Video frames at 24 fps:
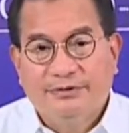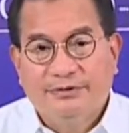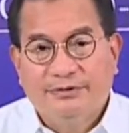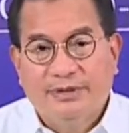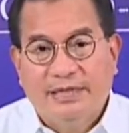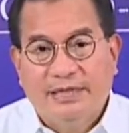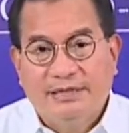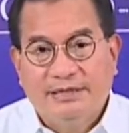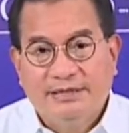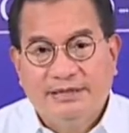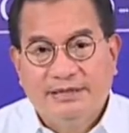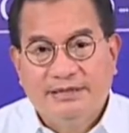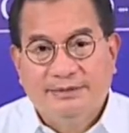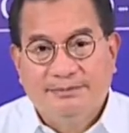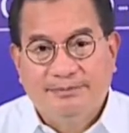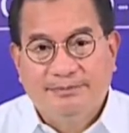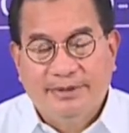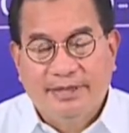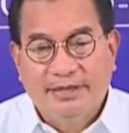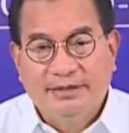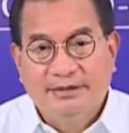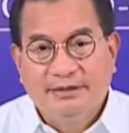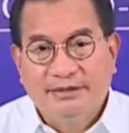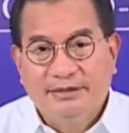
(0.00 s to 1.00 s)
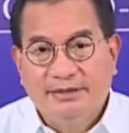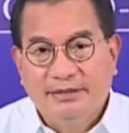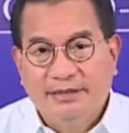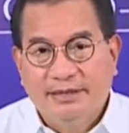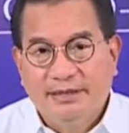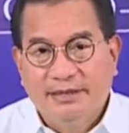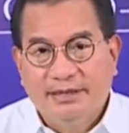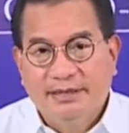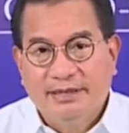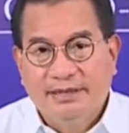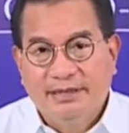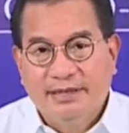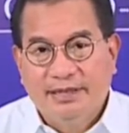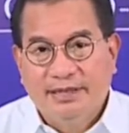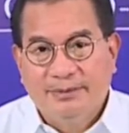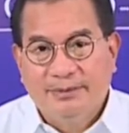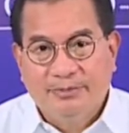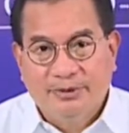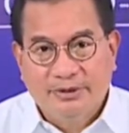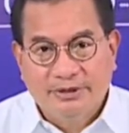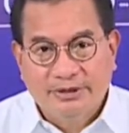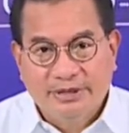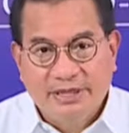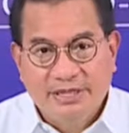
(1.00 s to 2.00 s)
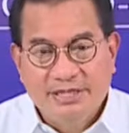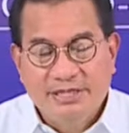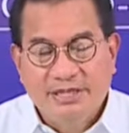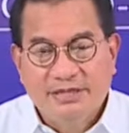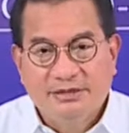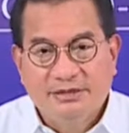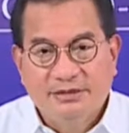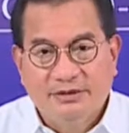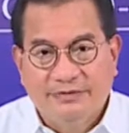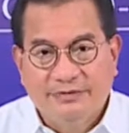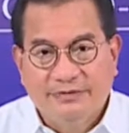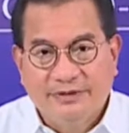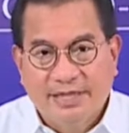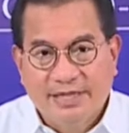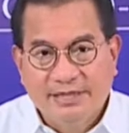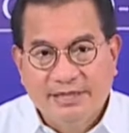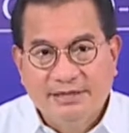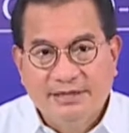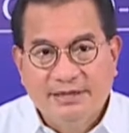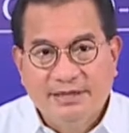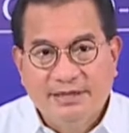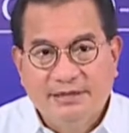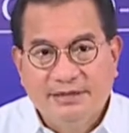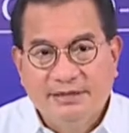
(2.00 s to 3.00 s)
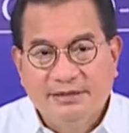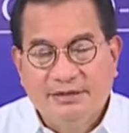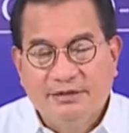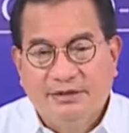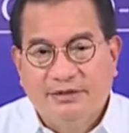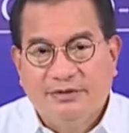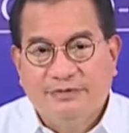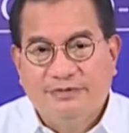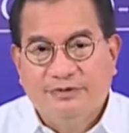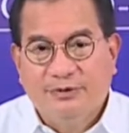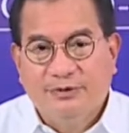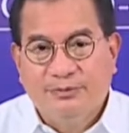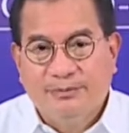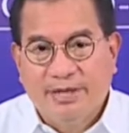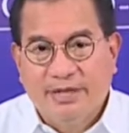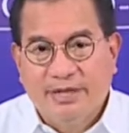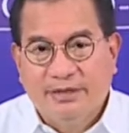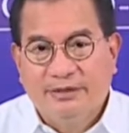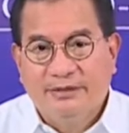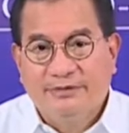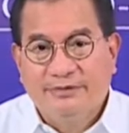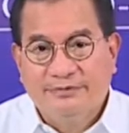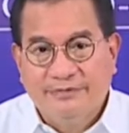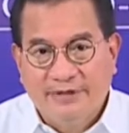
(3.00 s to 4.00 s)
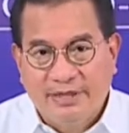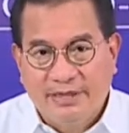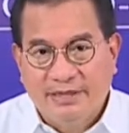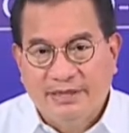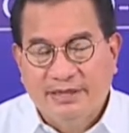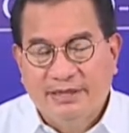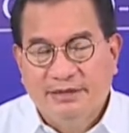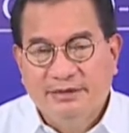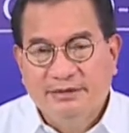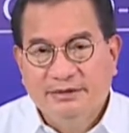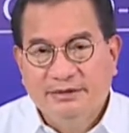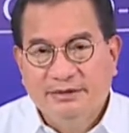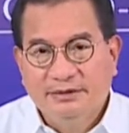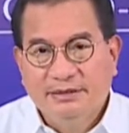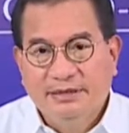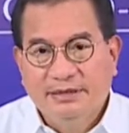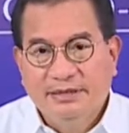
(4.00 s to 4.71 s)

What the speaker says: to anticipate the importations of cases of Omicron variant